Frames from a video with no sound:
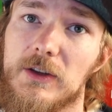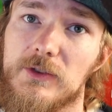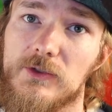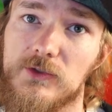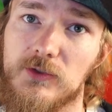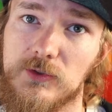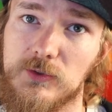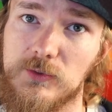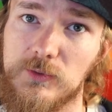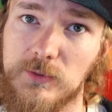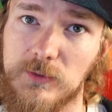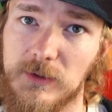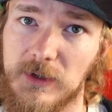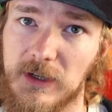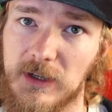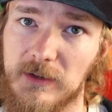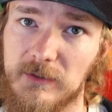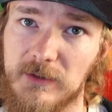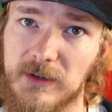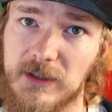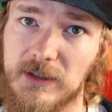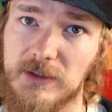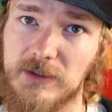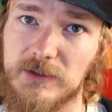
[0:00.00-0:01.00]
two
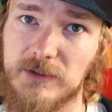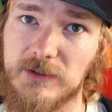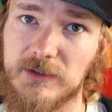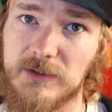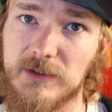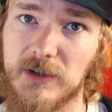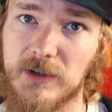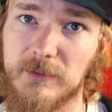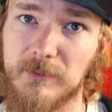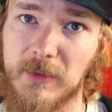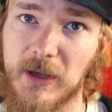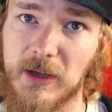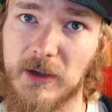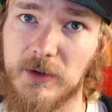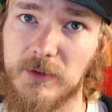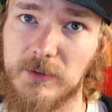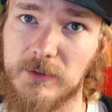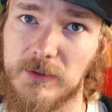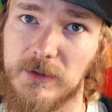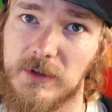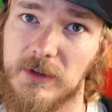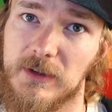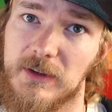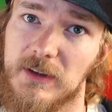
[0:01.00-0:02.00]
invaders on my
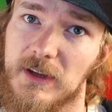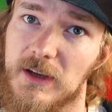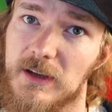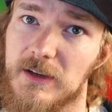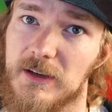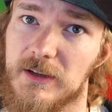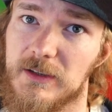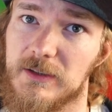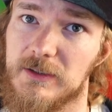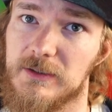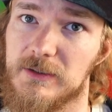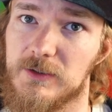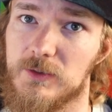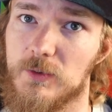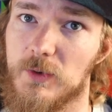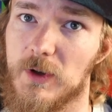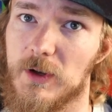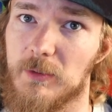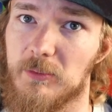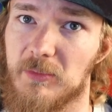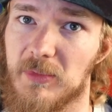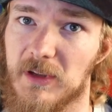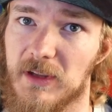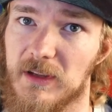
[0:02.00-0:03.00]
own that are
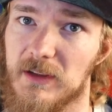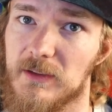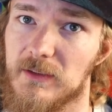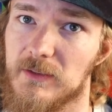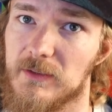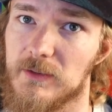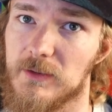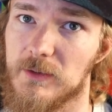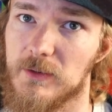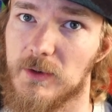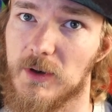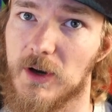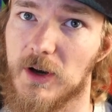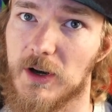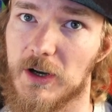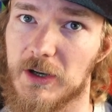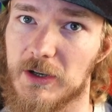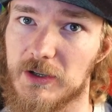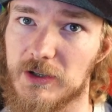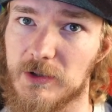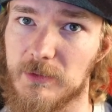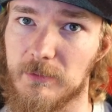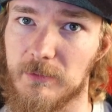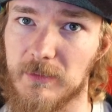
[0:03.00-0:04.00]
quite big, so
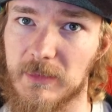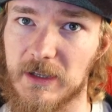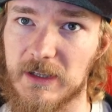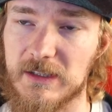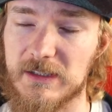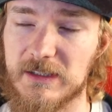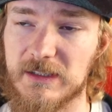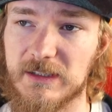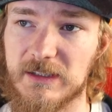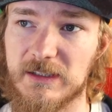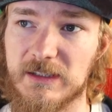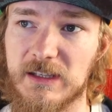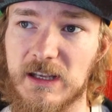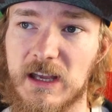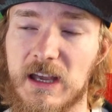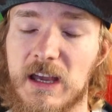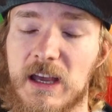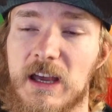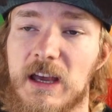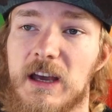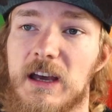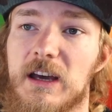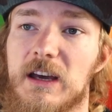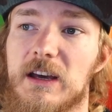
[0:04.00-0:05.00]
hard to miss.
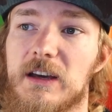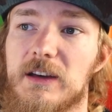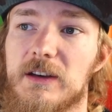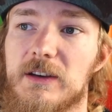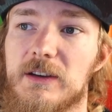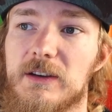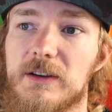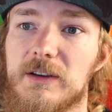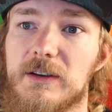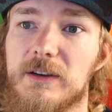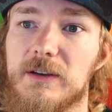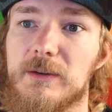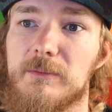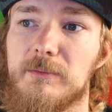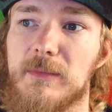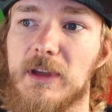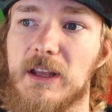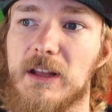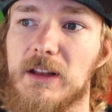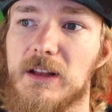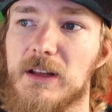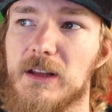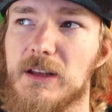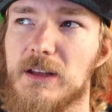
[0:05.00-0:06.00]

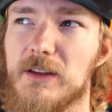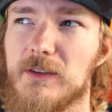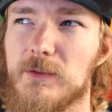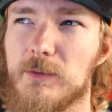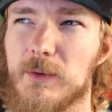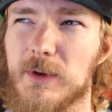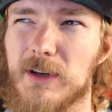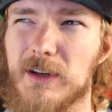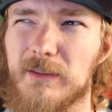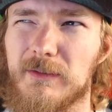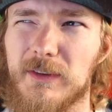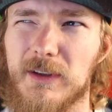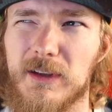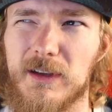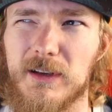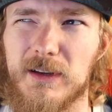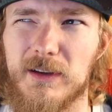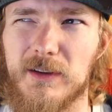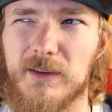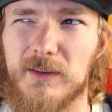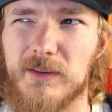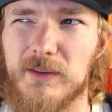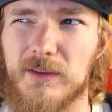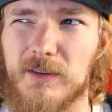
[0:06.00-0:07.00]
Mainly it's one, I think,
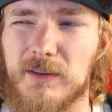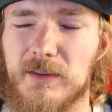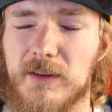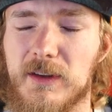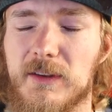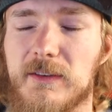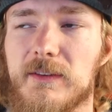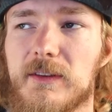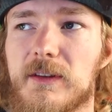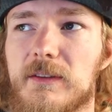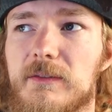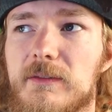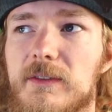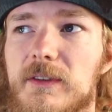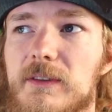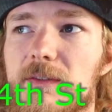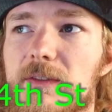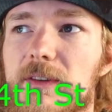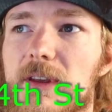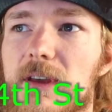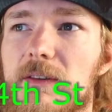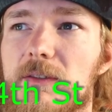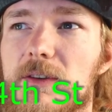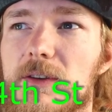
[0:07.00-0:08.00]
it's not
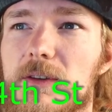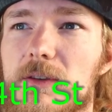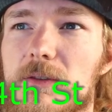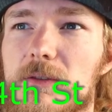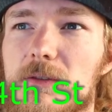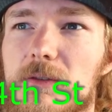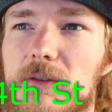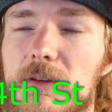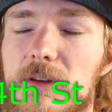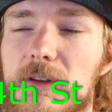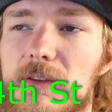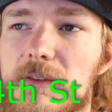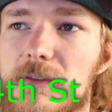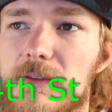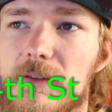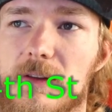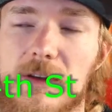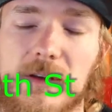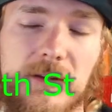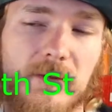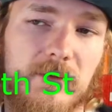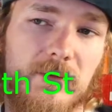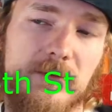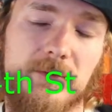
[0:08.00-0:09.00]
Fifth Avenue, it's
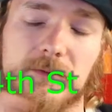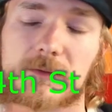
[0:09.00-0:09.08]
like,